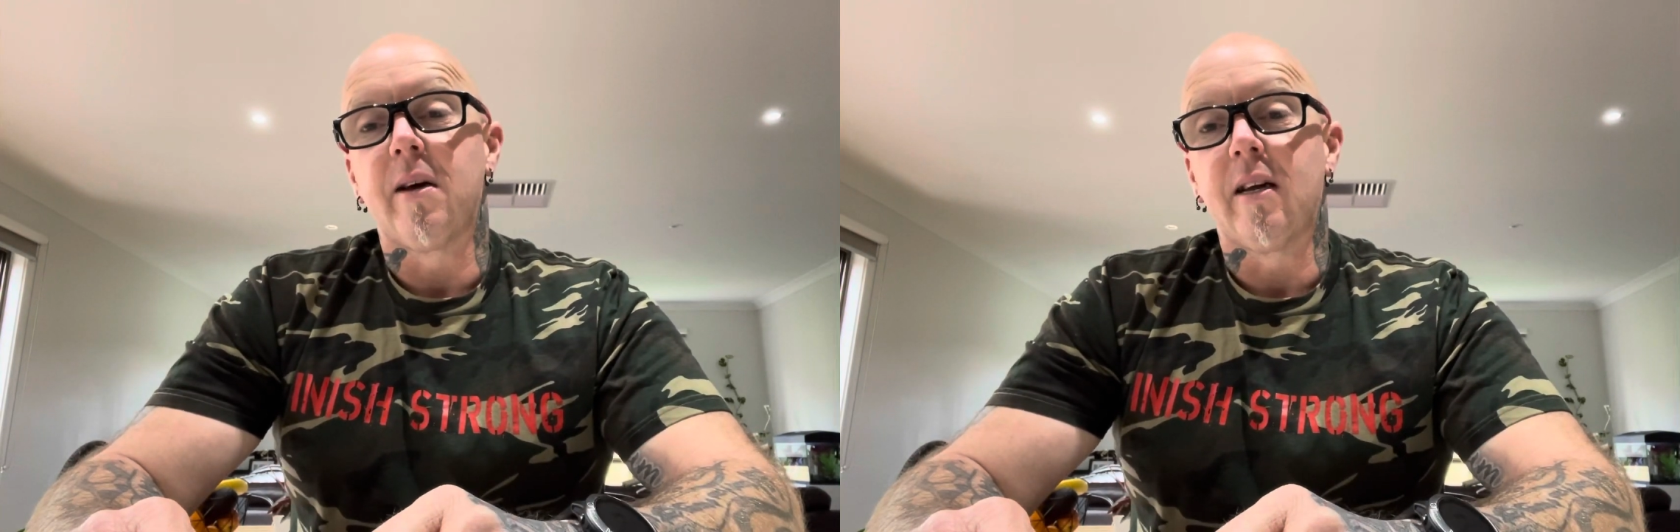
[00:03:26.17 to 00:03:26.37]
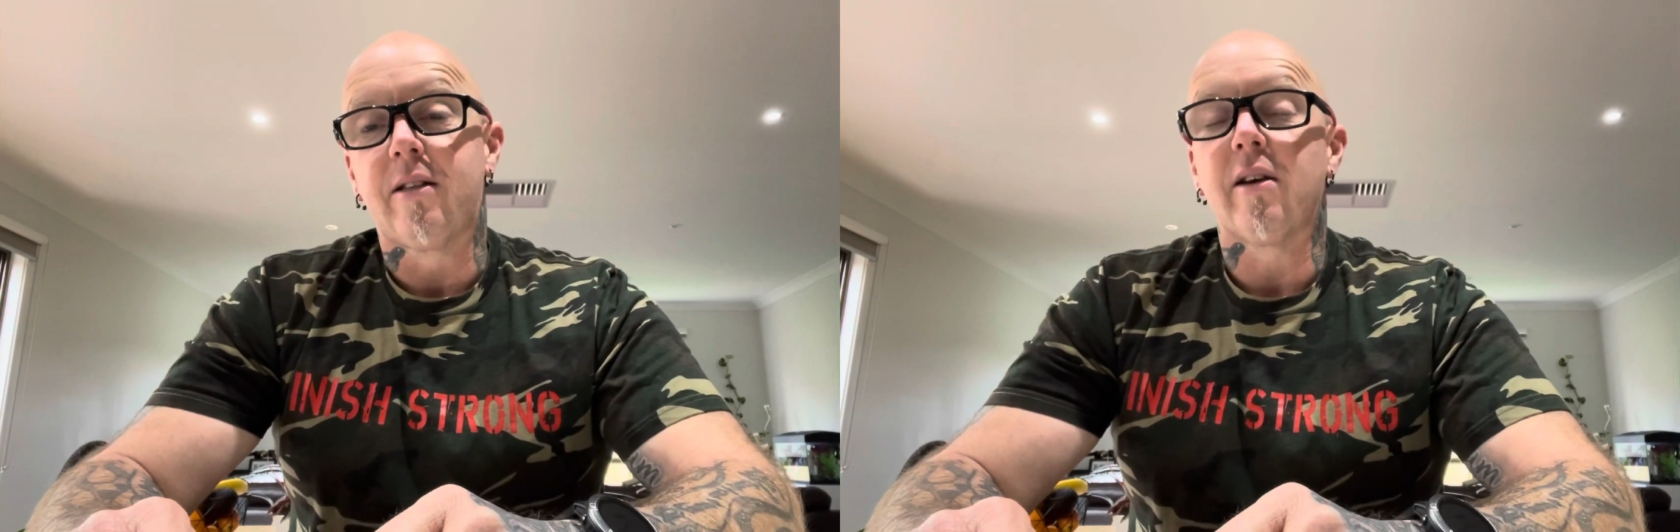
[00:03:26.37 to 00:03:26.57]

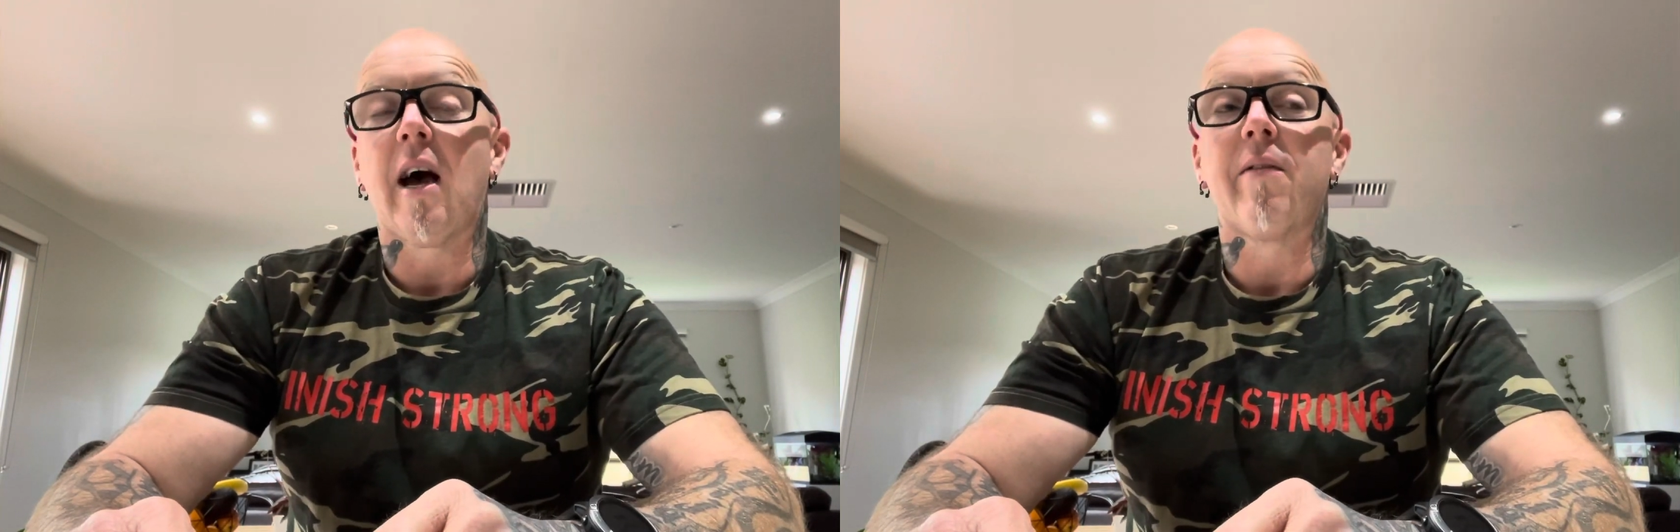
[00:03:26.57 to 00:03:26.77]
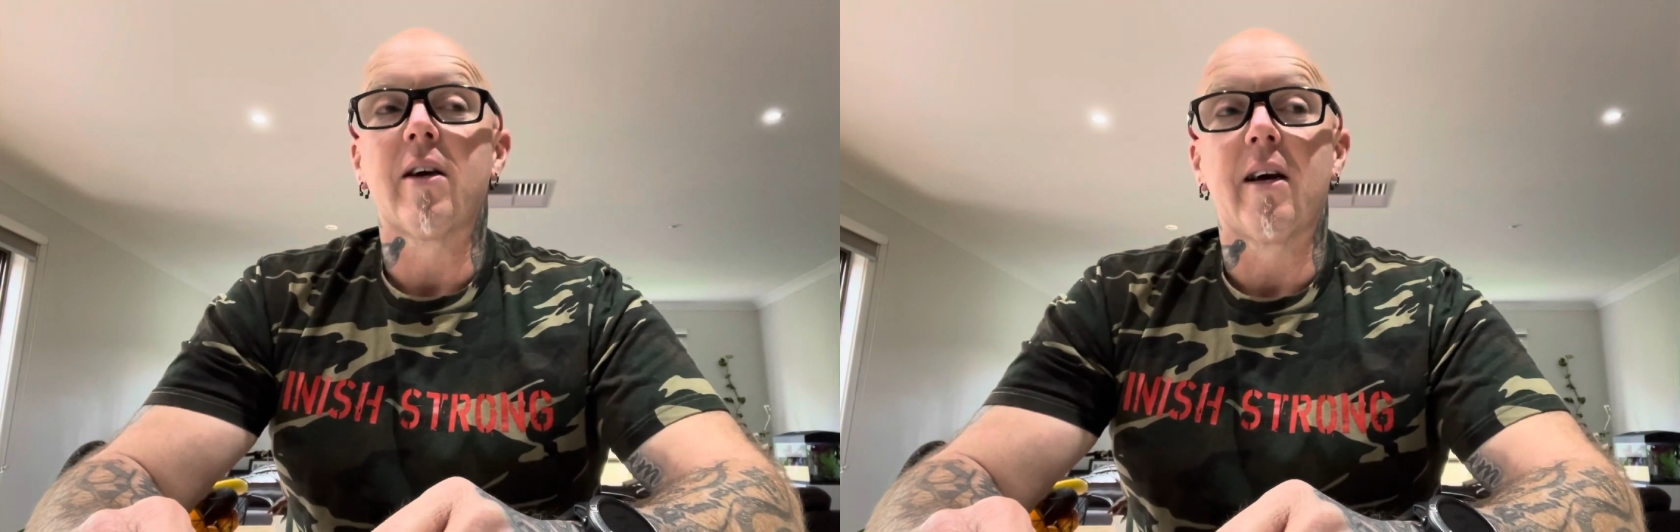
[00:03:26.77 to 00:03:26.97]
It's
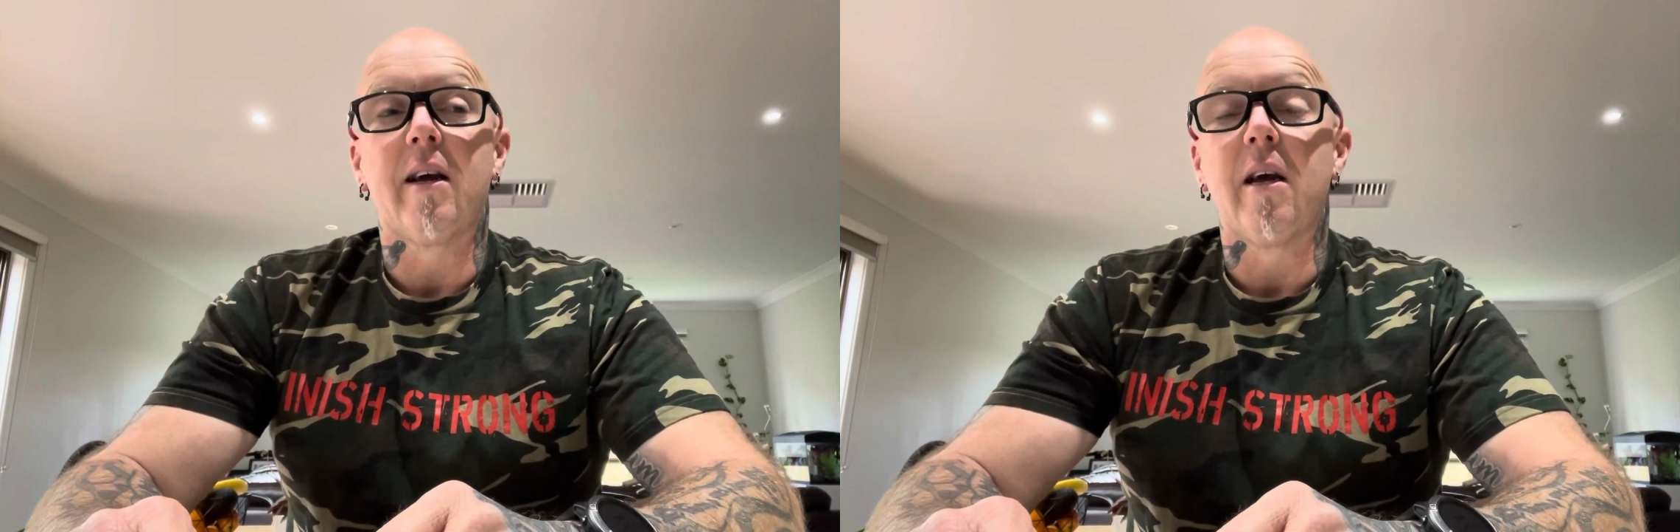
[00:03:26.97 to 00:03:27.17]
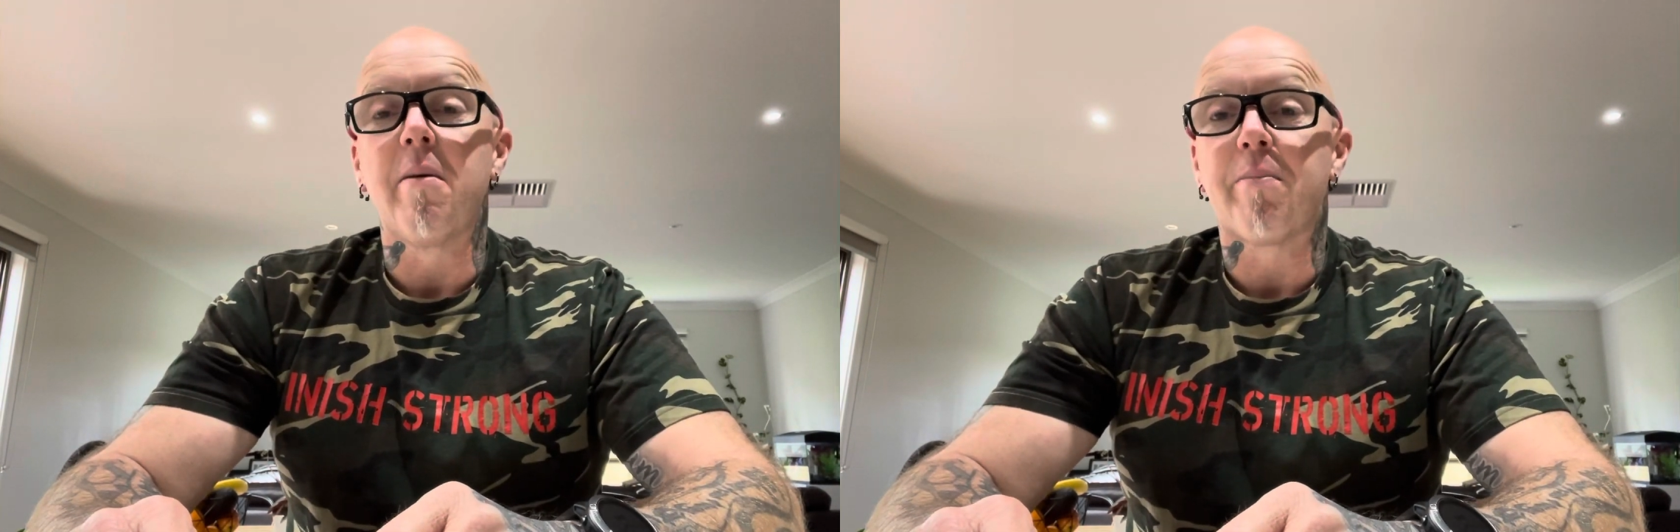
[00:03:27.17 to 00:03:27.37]
having
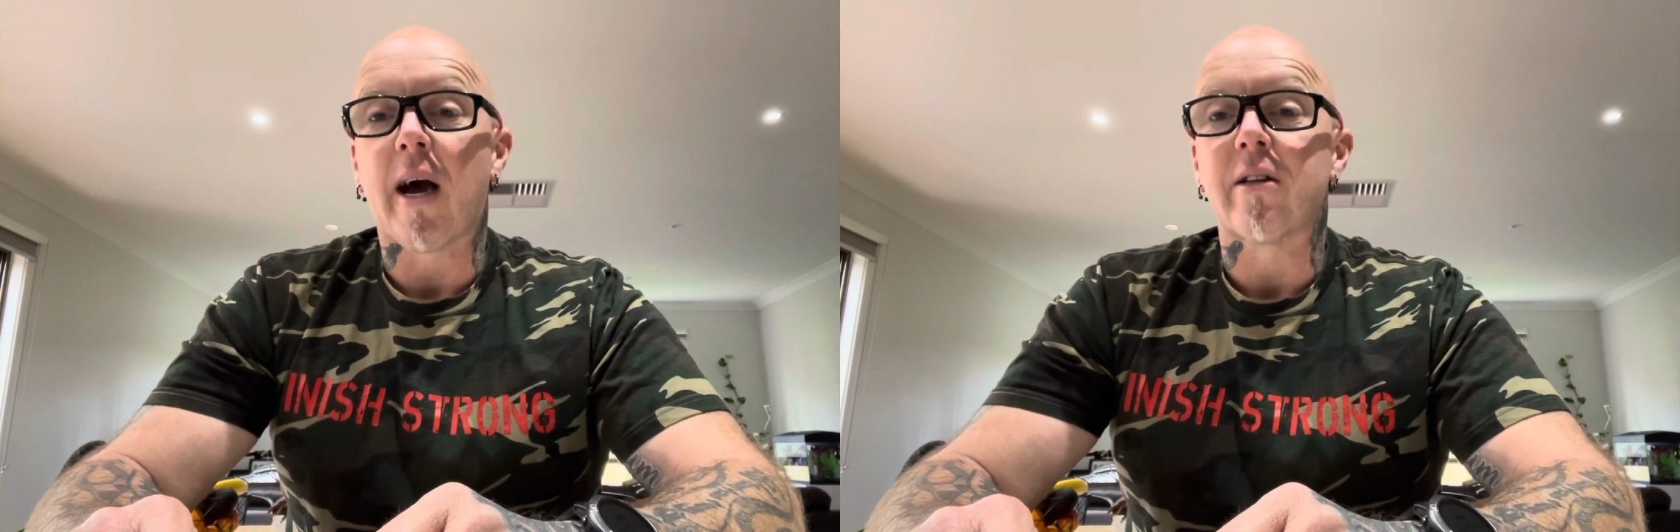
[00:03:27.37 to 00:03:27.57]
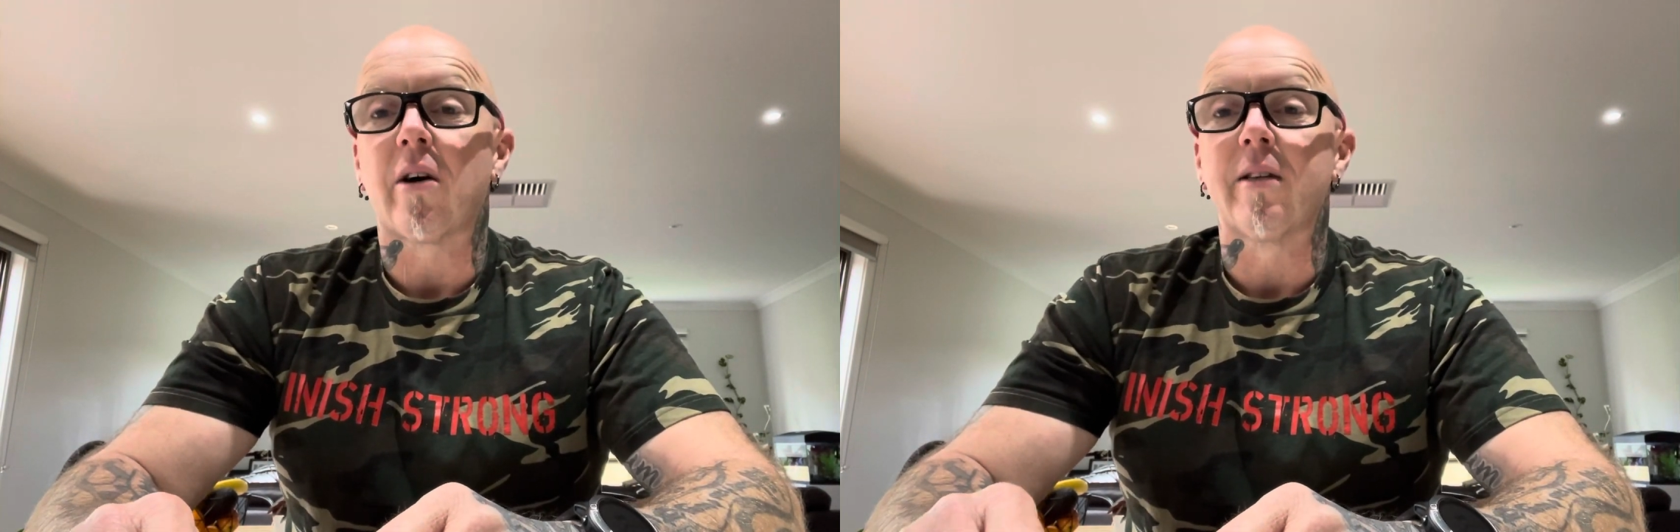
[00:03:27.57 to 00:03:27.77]
an
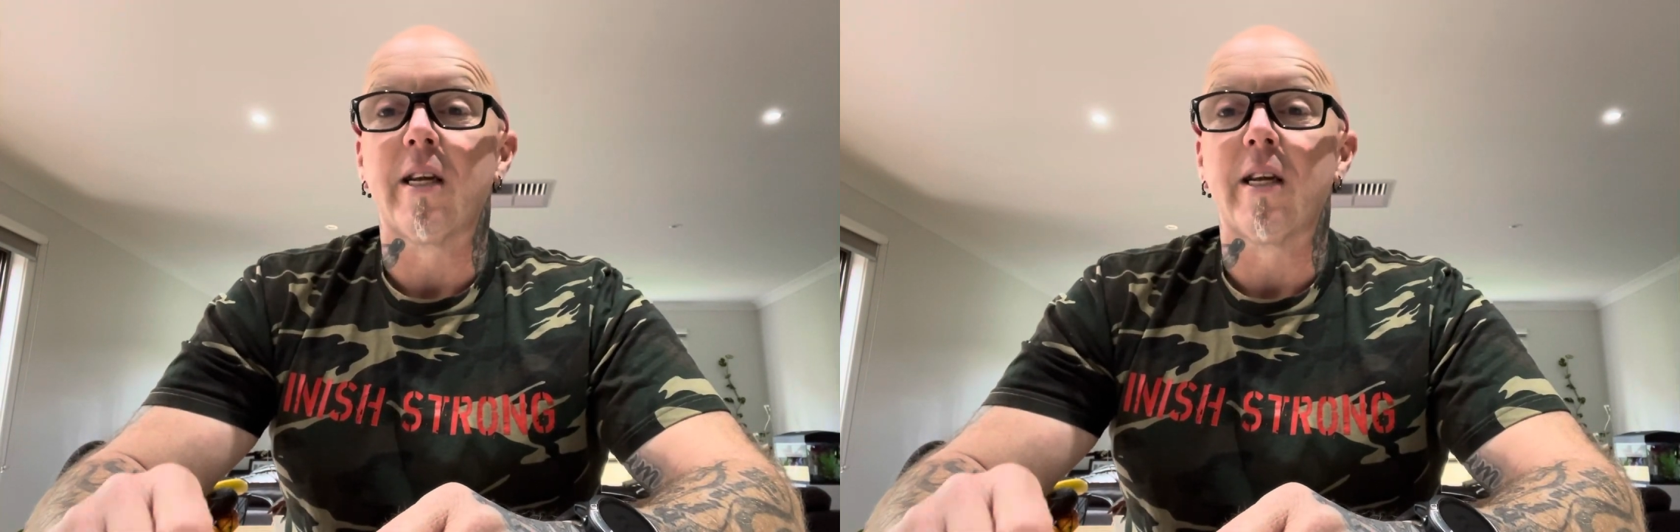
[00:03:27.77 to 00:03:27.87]
impact on